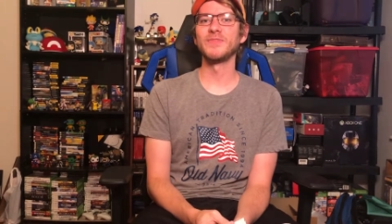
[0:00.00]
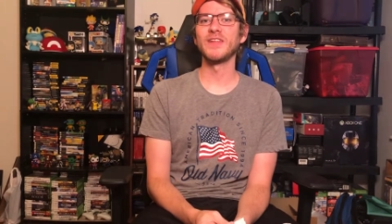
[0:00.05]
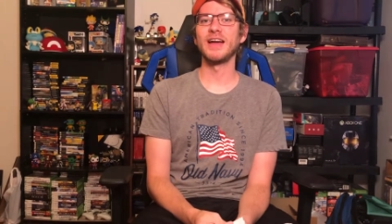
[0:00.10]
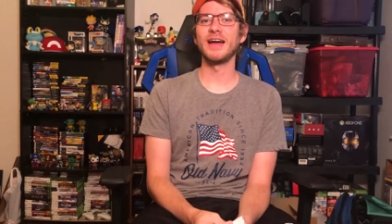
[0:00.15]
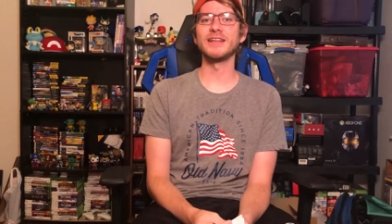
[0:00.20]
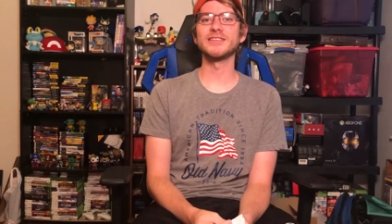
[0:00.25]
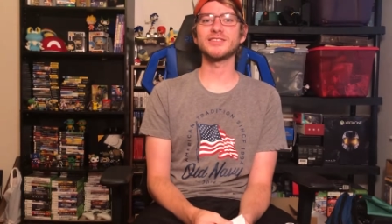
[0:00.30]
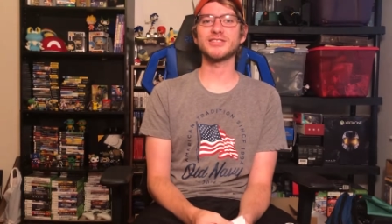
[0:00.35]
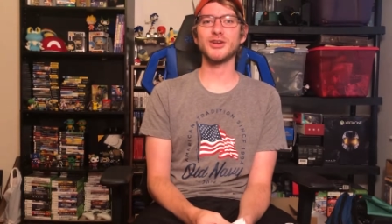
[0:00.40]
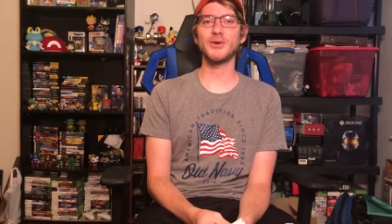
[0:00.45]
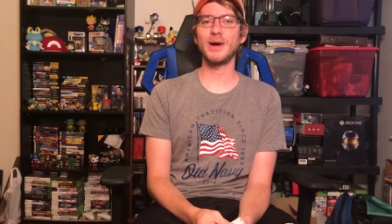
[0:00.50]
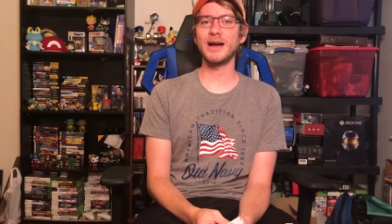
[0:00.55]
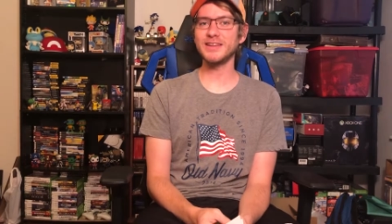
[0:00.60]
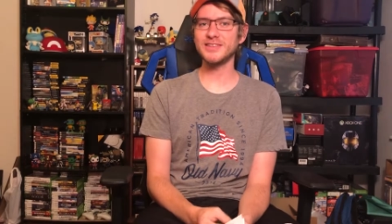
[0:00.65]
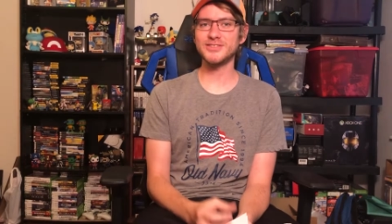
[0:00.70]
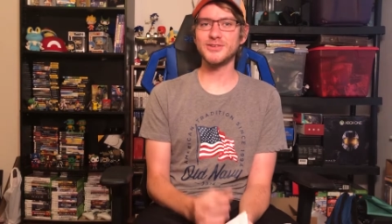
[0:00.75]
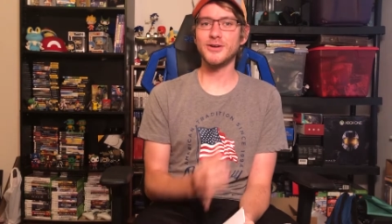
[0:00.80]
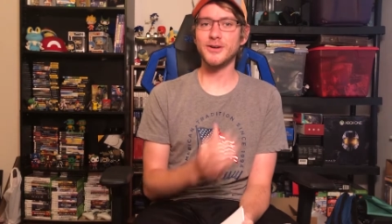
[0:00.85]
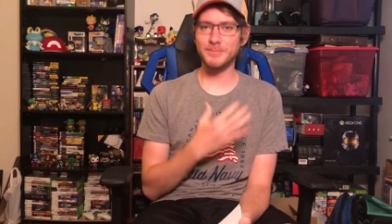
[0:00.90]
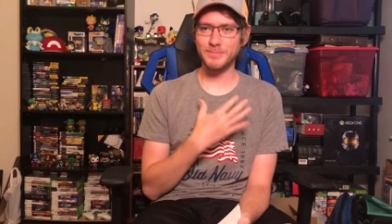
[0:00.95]
And so I
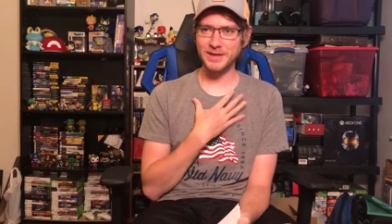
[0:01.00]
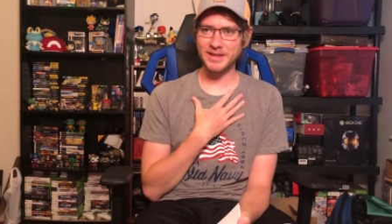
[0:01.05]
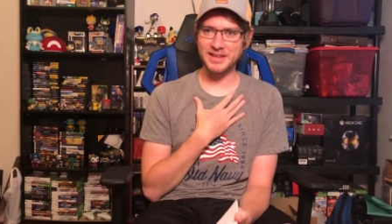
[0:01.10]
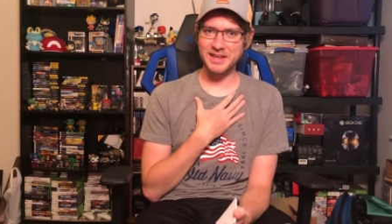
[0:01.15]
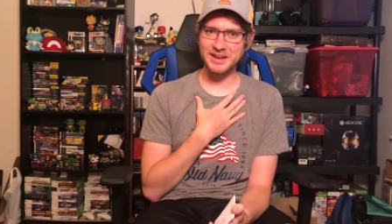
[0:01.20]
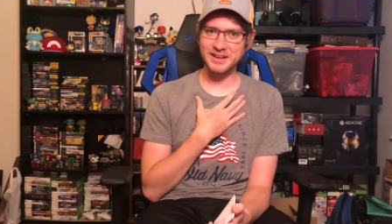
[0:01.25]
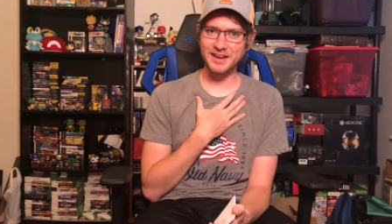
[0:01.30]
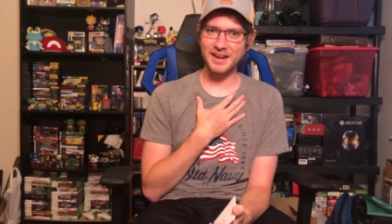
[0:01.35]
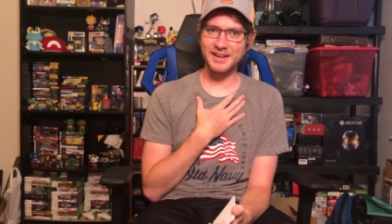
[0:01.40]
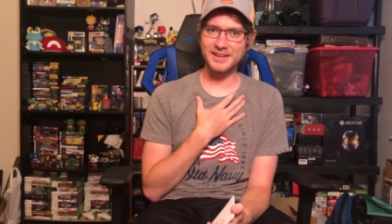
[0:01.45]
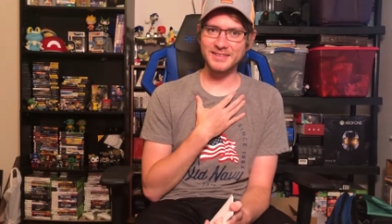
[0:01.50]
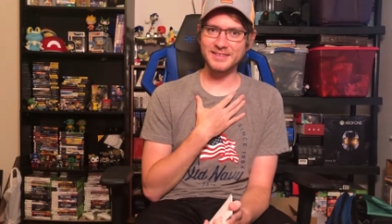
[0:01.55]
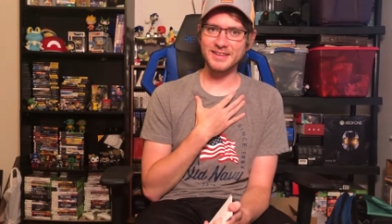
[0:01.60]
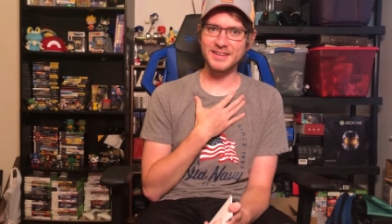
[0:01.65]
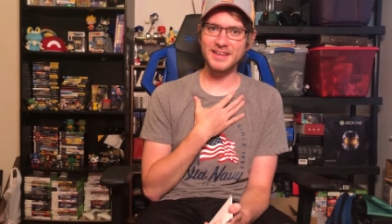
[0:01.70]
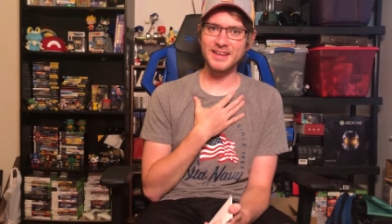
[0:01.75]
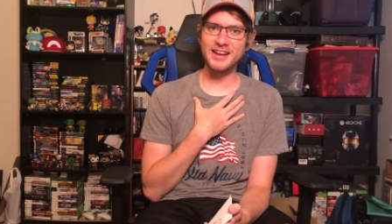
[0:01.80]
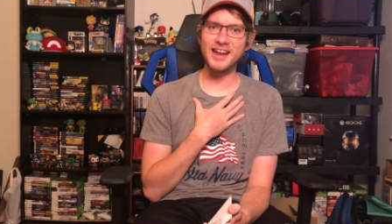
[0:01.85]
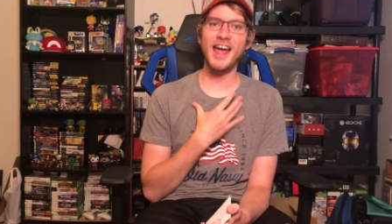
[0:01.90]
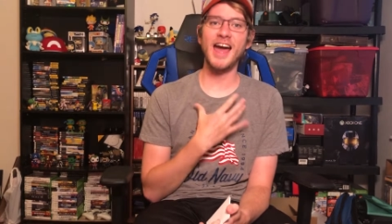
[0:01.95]
started picking
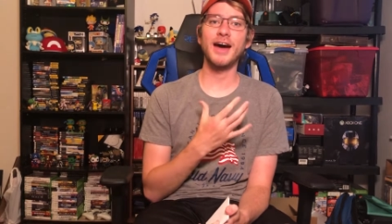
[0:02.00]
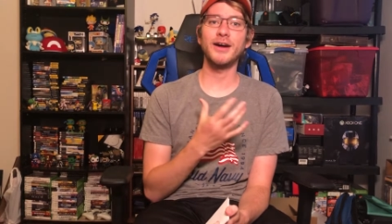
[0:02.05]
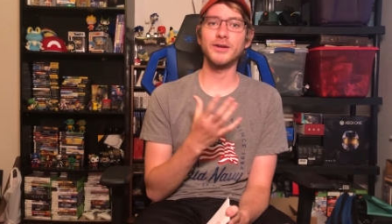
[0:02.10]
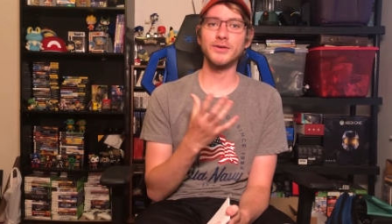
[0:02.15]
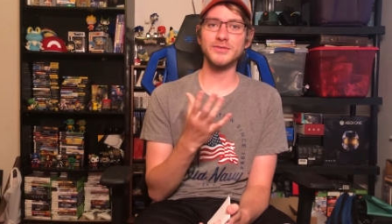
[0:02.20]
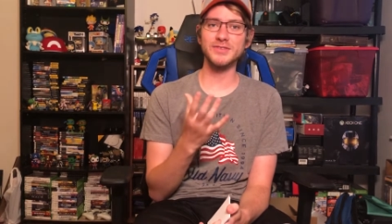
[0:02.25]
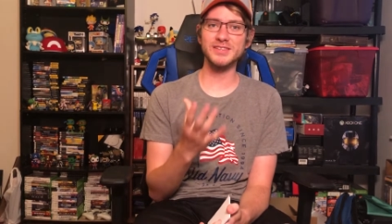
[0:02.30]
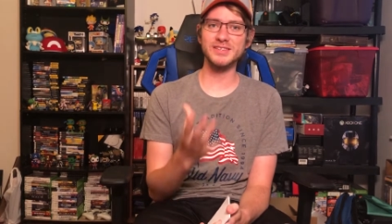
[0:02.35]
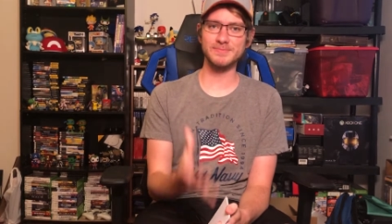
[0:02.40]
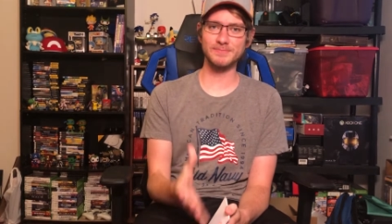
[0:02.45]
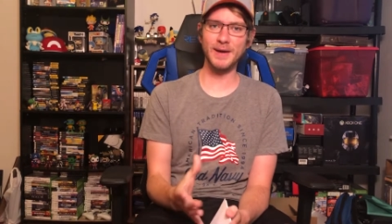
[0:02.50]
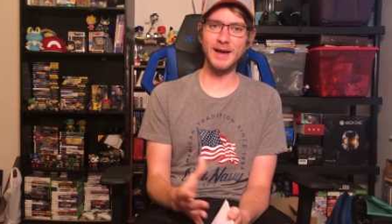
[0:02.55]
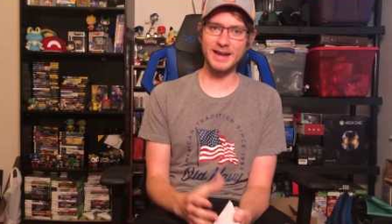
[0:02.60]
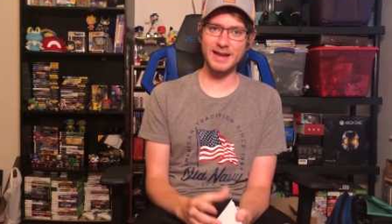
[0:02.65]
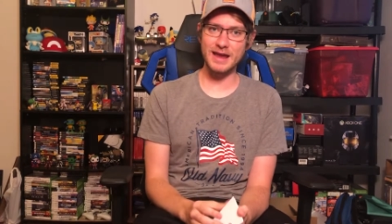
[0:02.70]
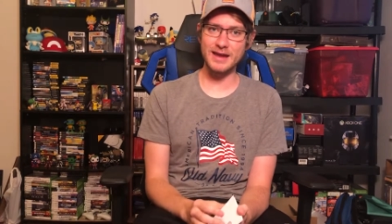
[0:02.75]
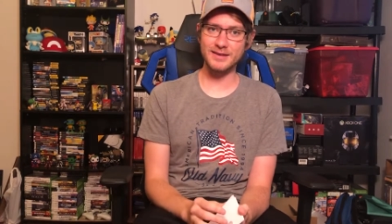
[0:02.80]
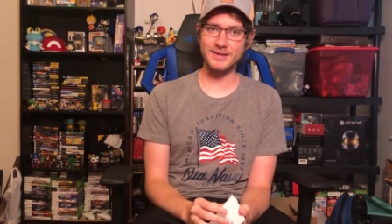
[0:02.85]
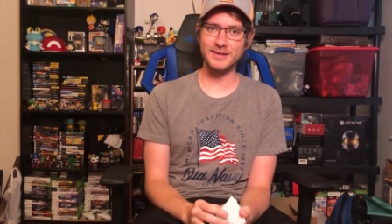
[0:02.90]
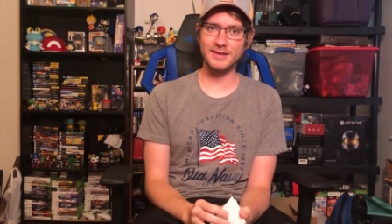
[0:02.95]
nineteen out of
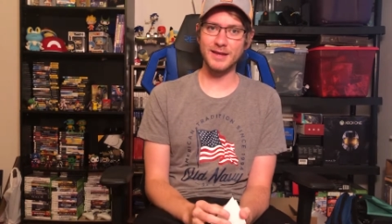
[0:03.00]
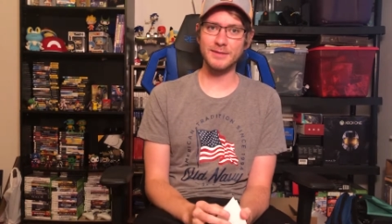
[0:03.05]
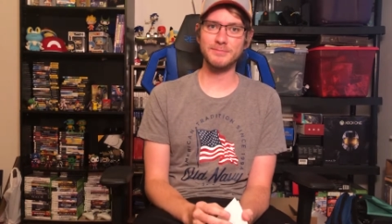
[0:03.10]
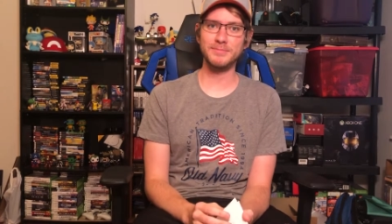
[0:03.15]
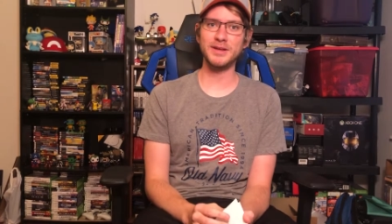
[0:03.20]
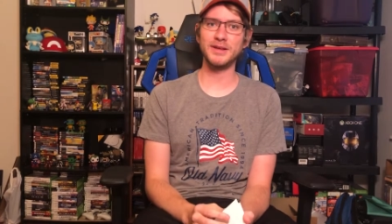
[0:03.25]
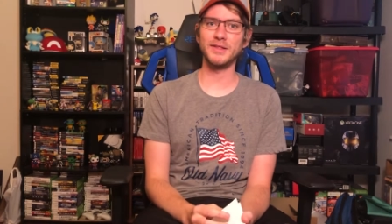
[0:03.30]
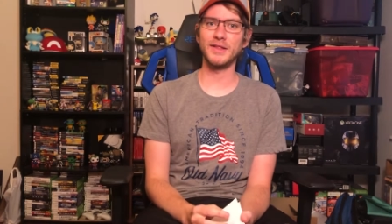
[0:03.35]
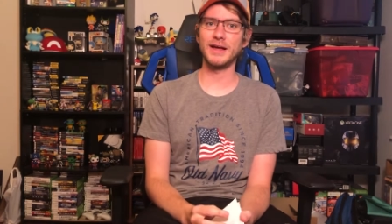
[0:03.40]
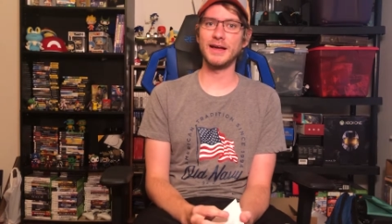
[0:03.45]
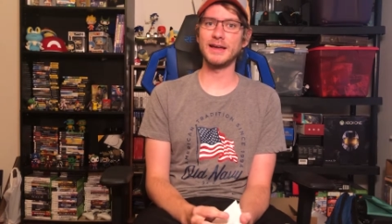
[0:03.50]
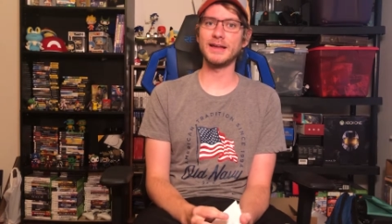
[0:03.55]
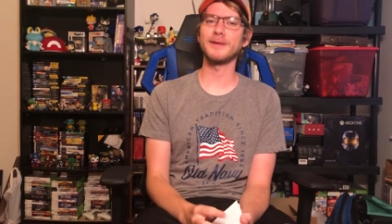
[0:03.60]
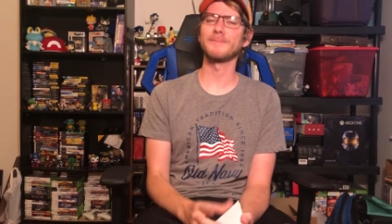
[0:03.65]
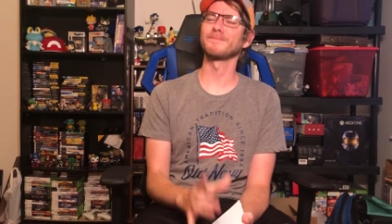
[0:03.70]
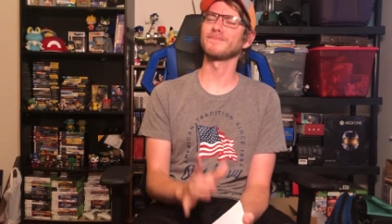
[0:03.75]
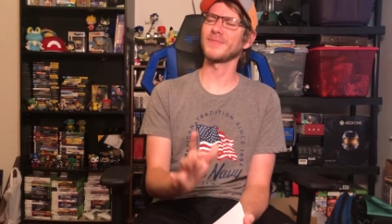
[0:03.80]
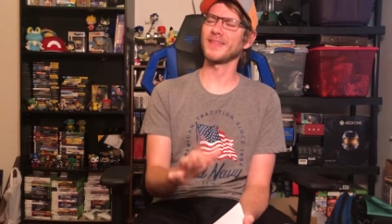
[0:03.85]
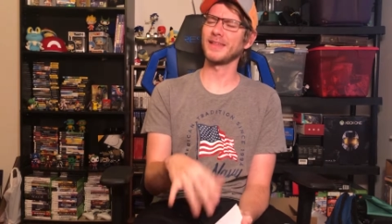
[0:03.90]
spite and be like,